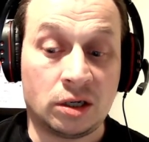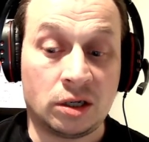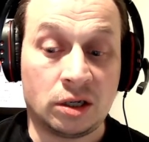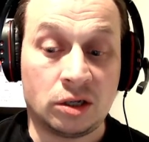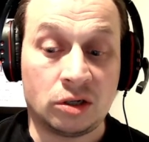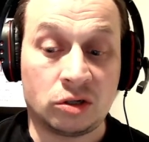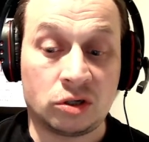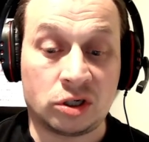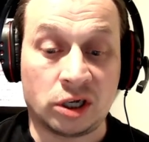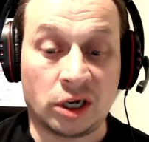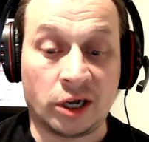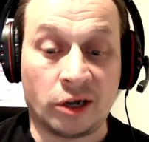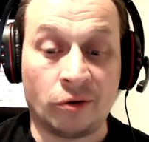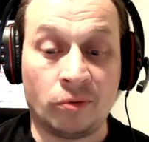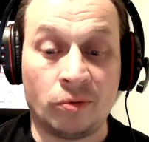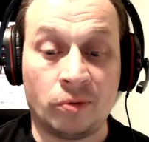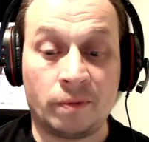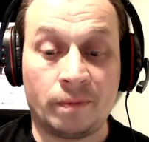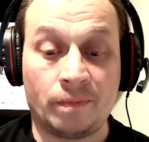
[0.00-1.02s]
So
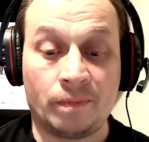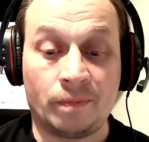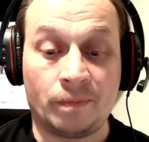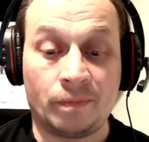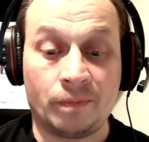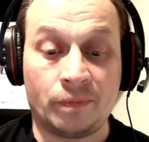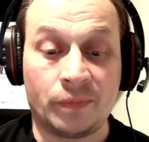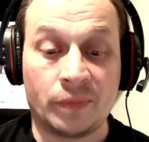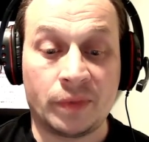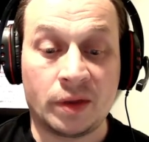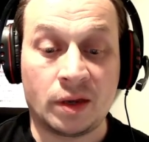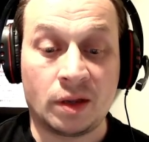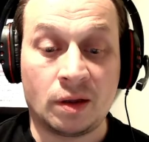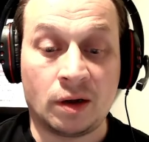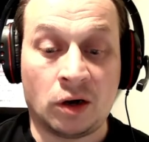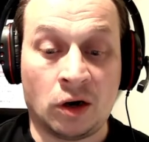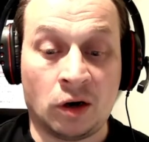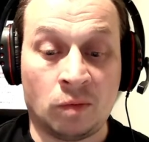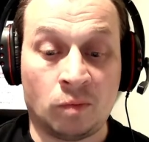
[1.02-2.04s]

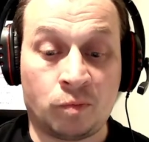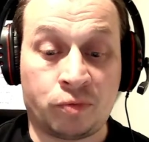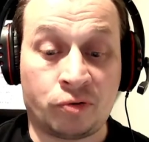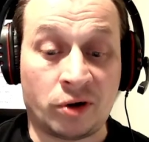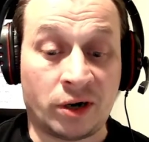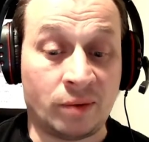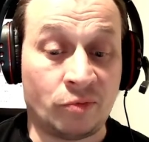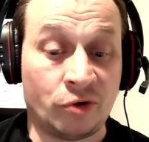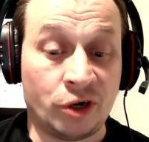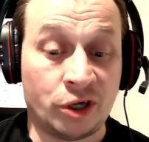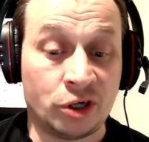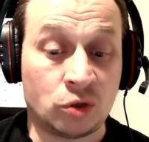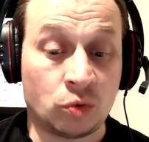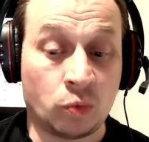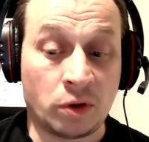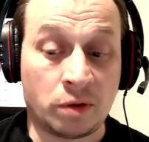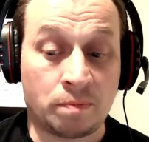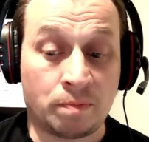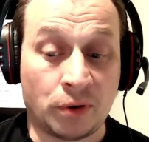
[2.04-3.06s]
On primaries,
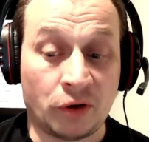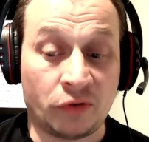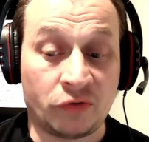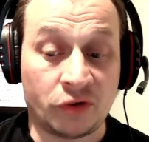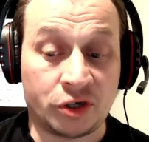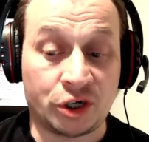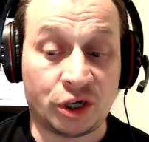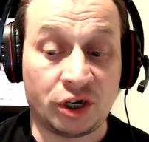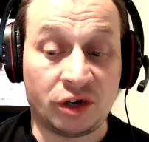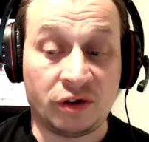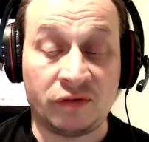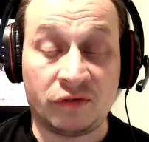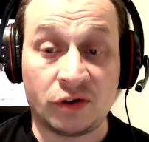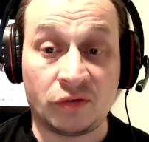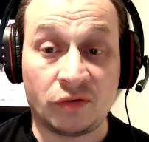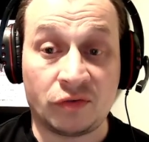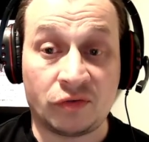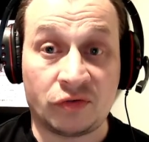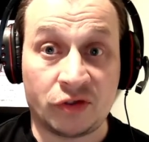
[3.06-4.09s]
we both achieved
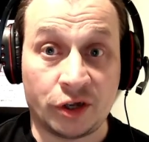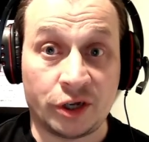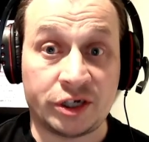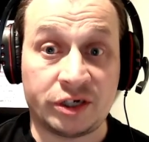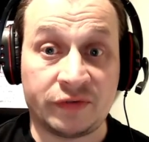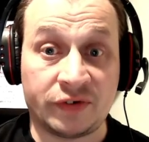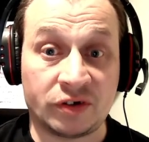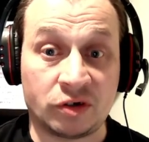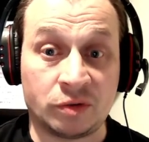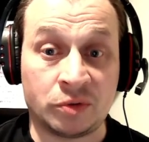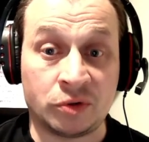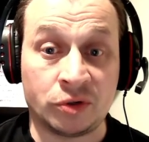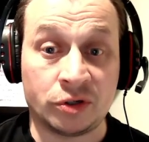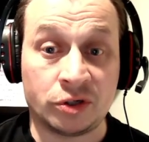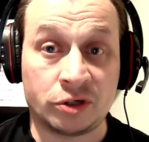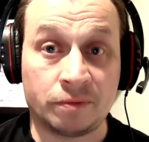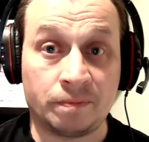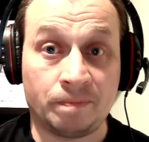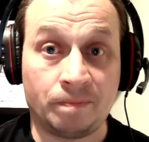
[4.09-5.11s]
30 victory
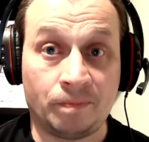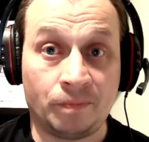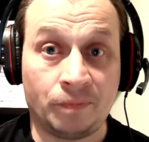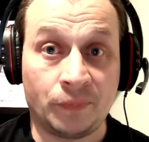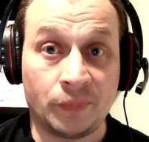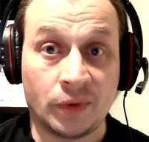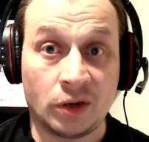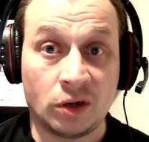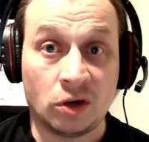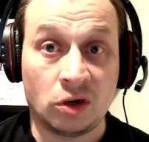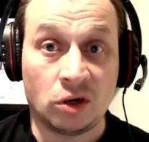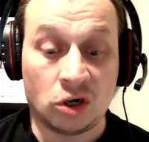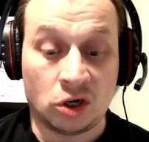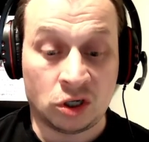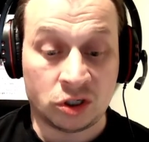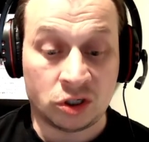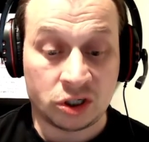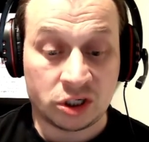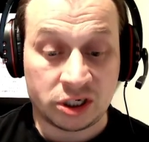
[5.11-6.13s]
points.
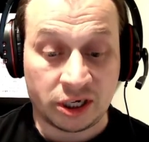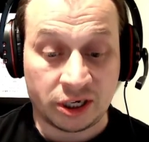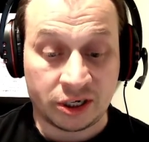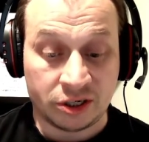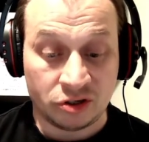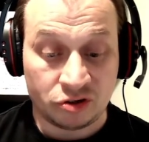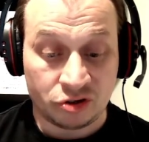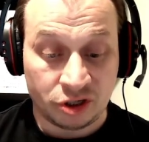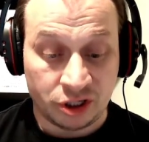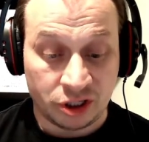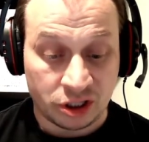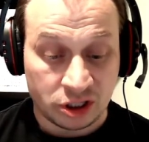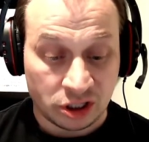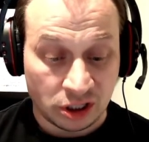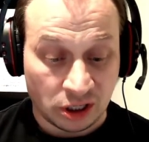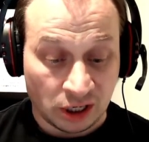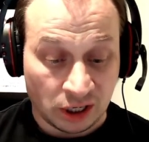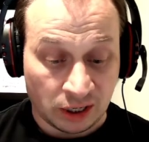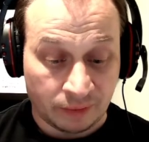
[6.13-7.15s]
On secondaries,
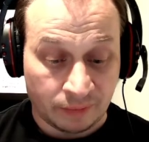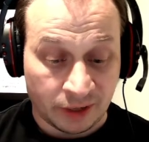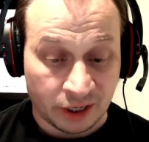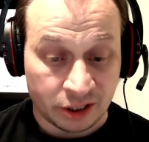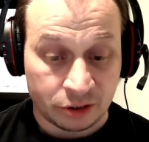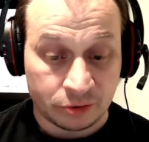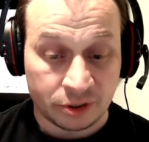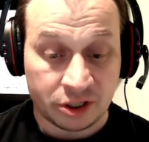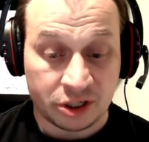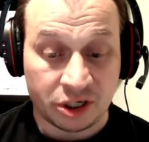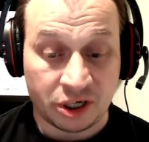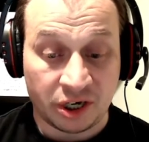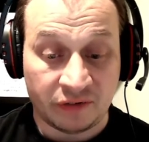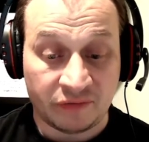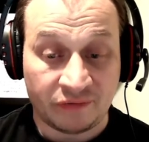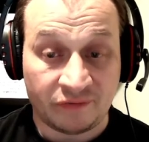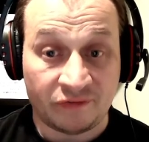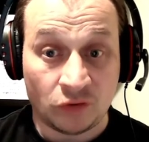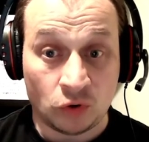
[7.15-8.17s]
I managed to achieve
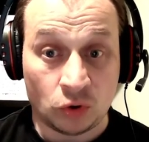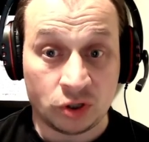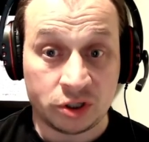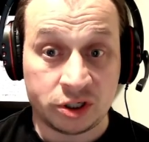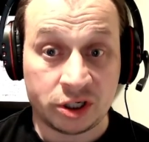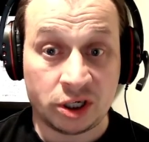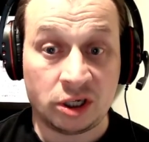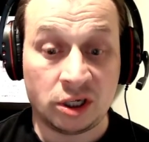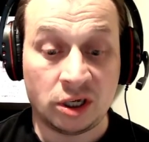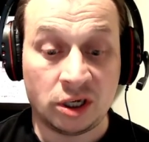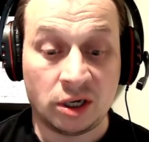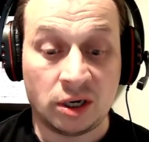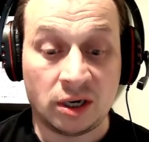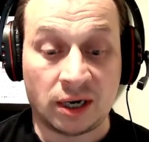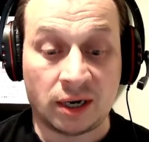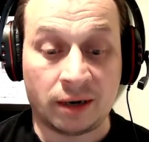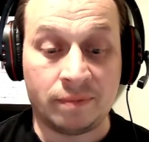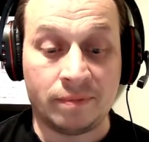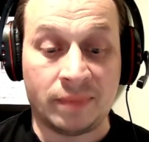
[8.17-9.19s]
40.
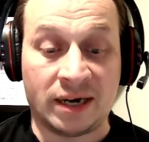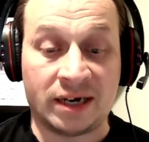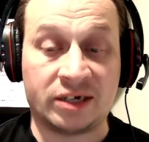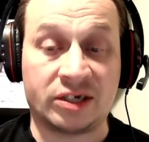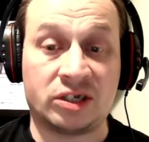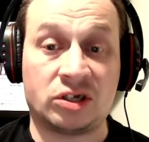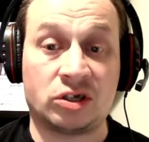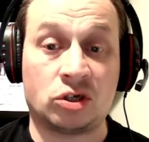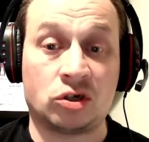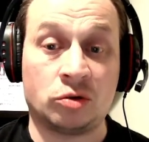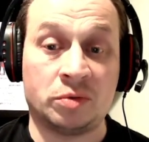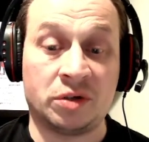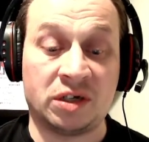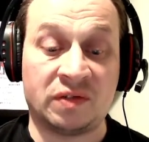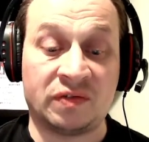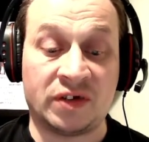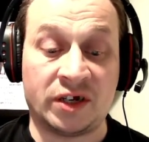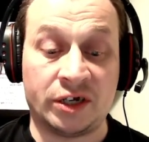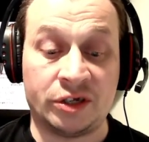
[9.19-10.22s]
I maxed Stubborn
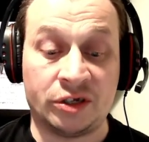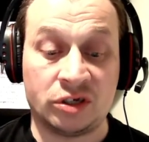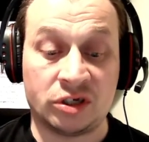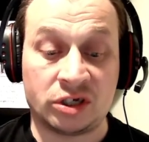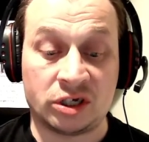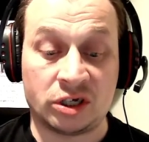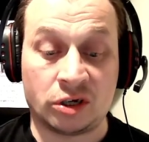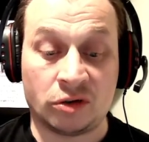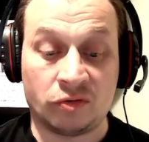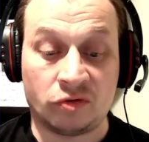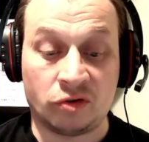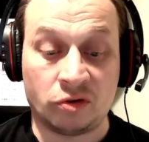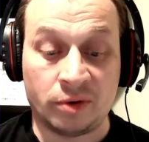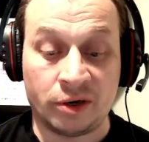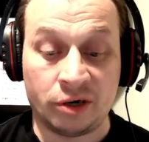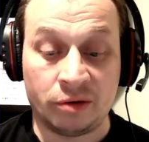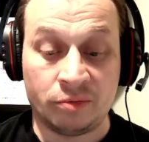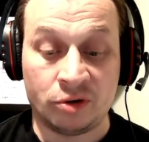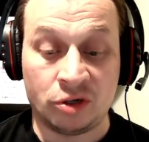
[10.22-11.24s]
Defiance and Oath of the
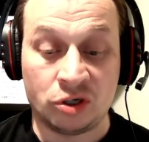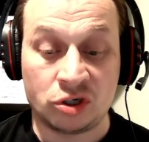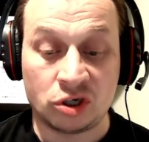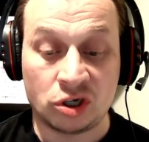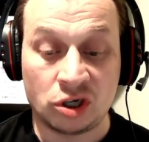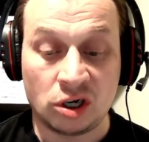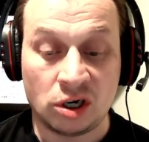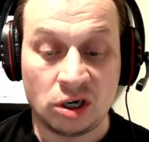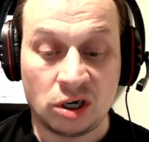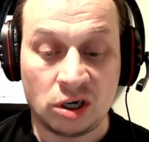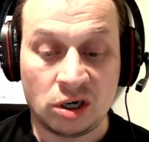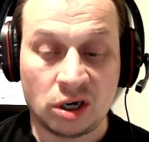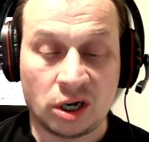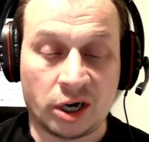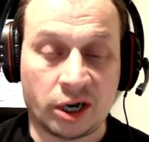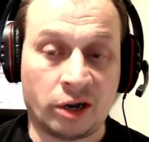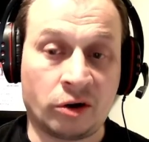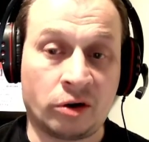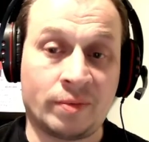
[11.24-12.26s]
Moment, and
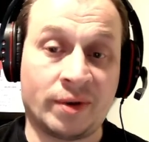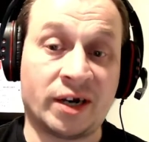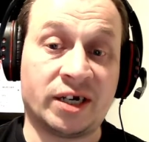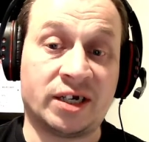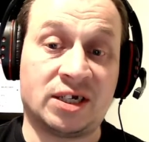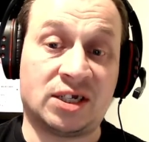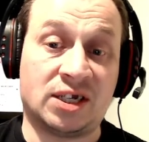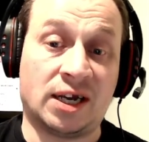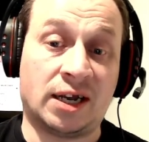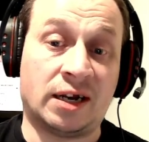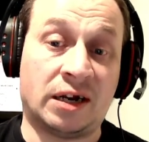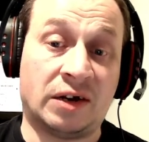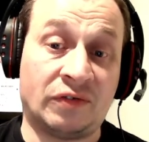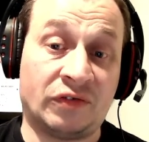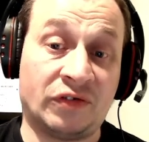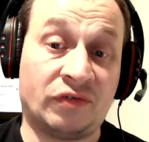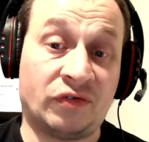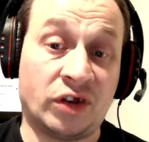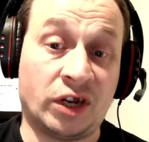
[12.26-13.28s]
I only managed 10 out of
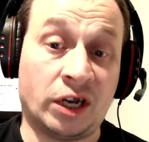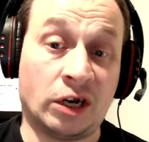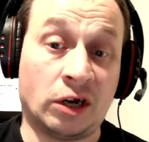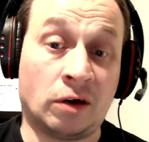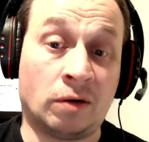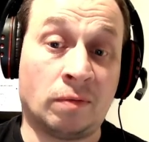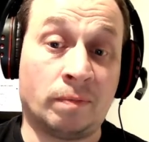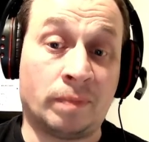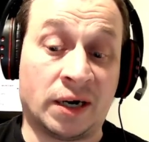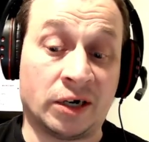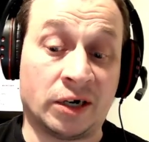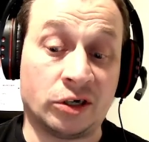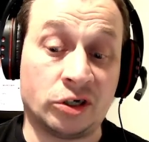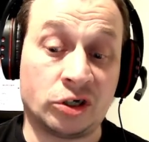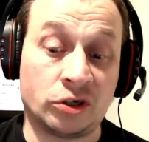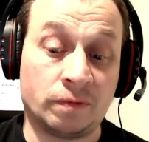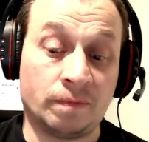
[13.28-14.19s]
15 on banners.